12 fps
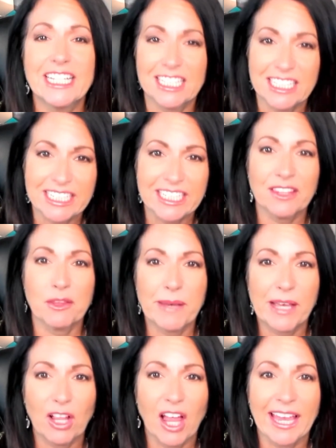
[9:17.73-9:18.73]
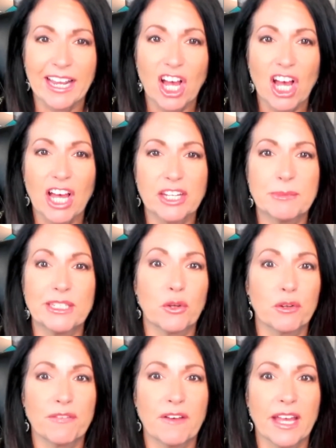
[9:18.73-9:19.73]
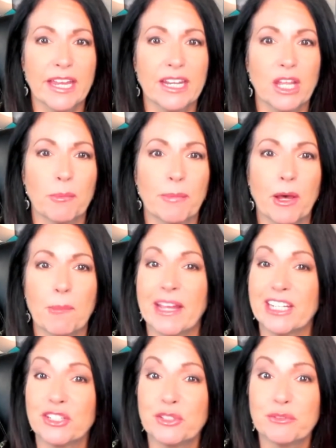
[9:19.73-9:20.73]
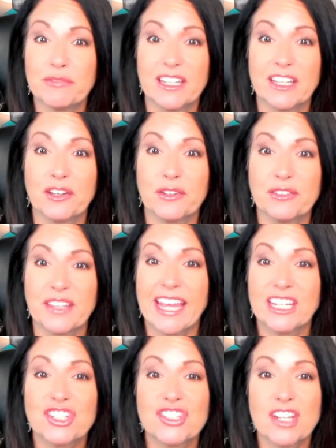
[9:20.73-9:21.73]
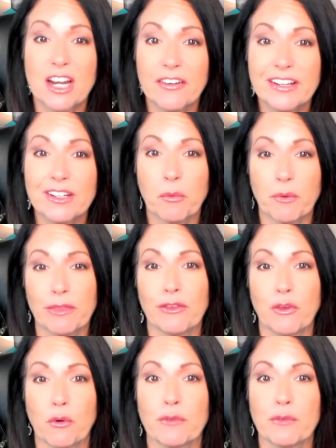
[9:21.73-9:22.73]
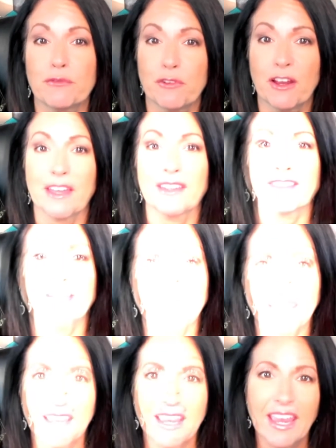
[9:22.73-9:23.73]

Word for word: click the bell icon to be notified about my new videos, and share it with your friends.